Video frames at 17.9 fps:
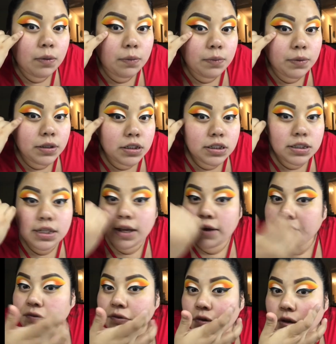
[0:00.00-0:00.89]
We just
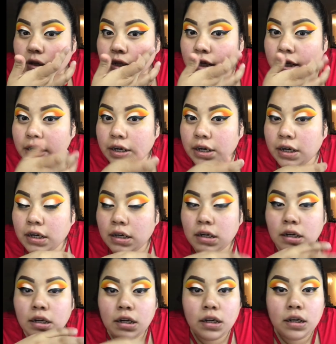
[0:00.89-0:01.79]
have to clear.
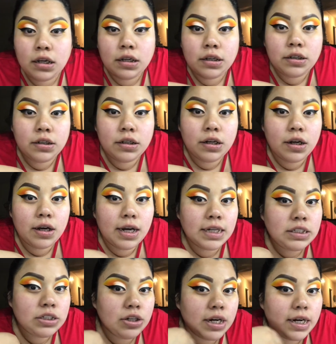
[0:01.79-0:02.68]
You know, I
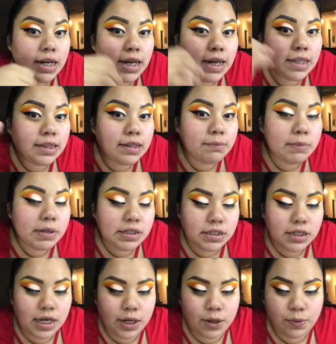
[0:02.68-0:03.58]
try to get them as
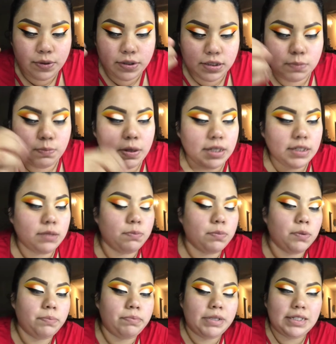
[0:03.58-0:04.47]
equal as
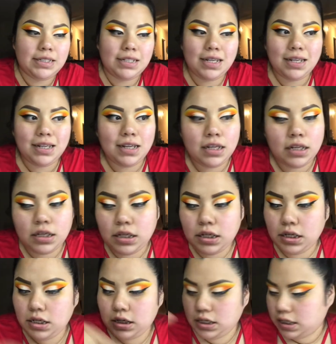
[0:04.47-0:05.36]
possible, but
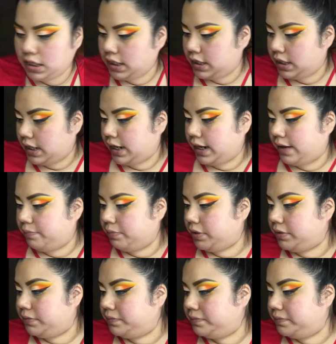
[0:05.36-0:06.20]
it didn't happen.